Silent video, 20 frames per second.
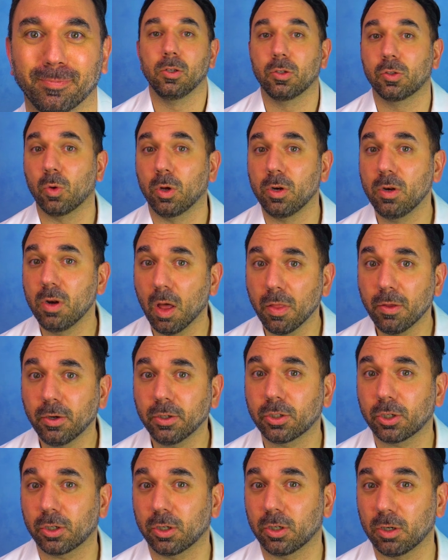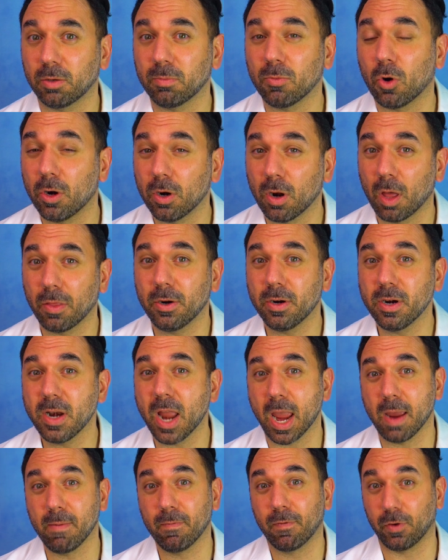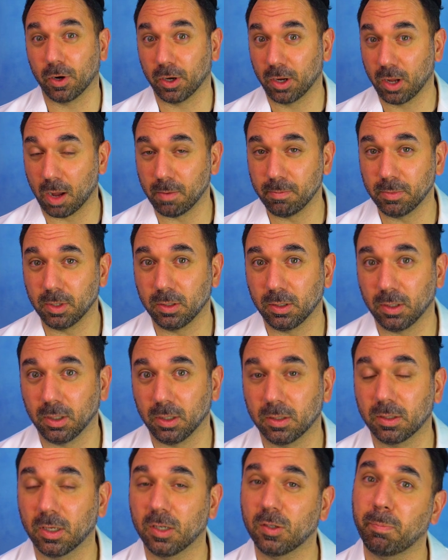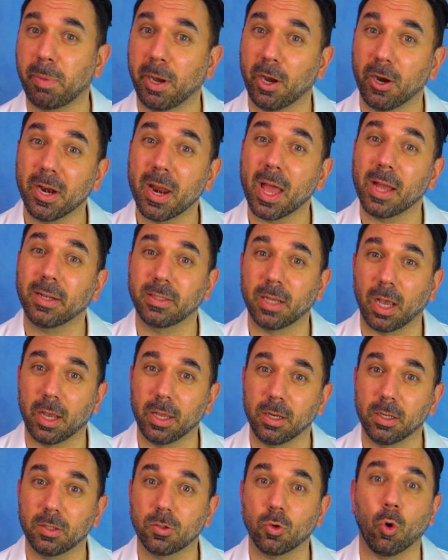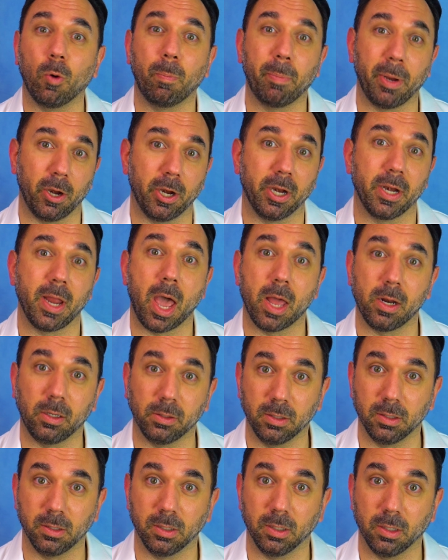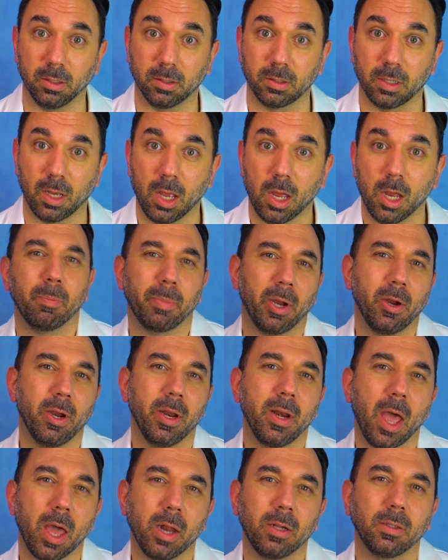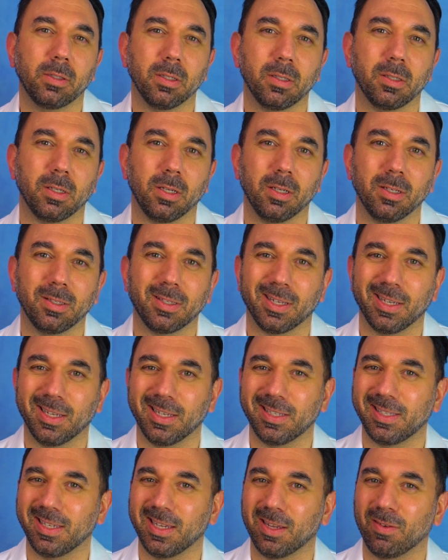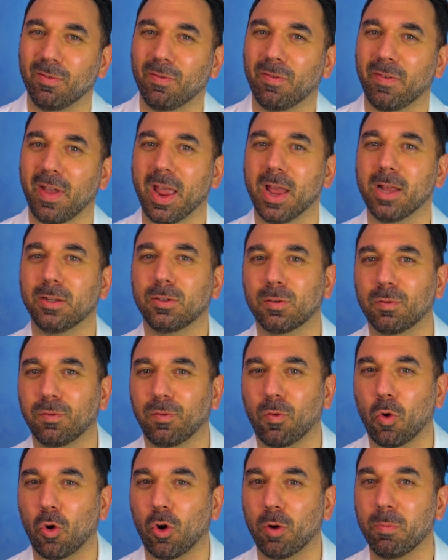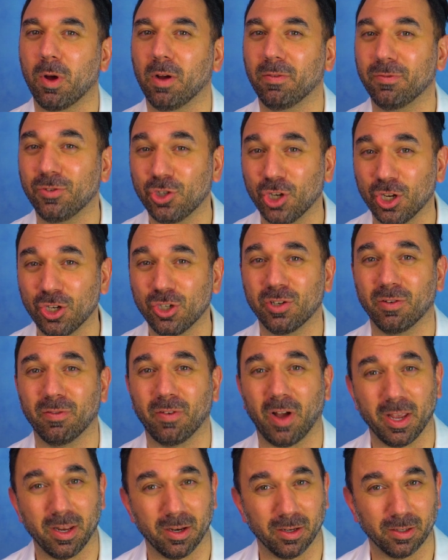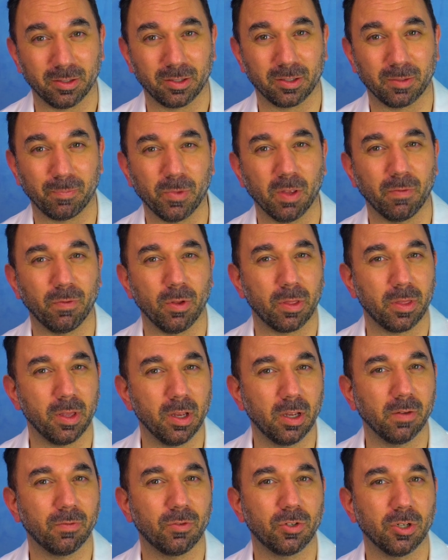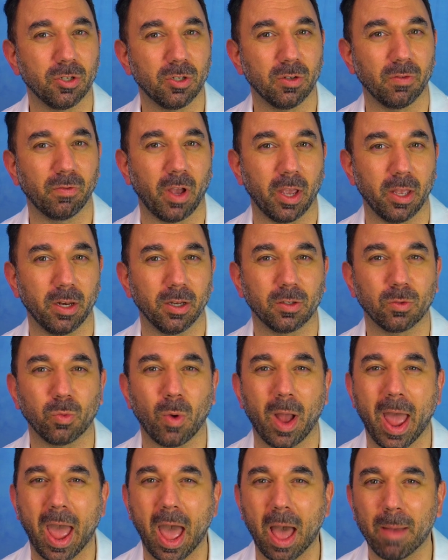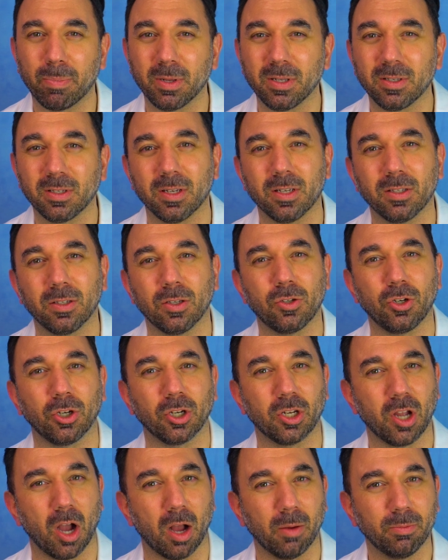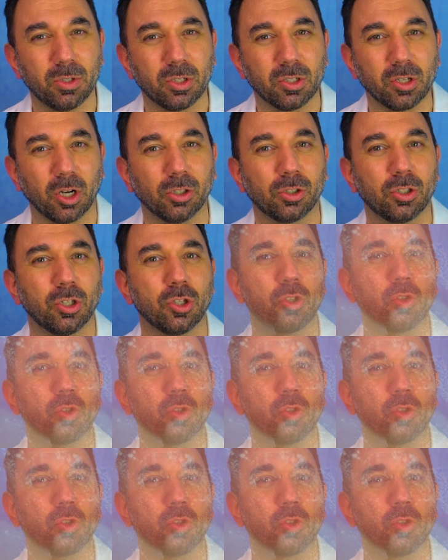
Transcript: So another term, another name for gum disease is periodontitis or periodontal disease. Periodontal disease is the advanced form of gingivitis. If you think of gingivitis, what happens is, is your gums start to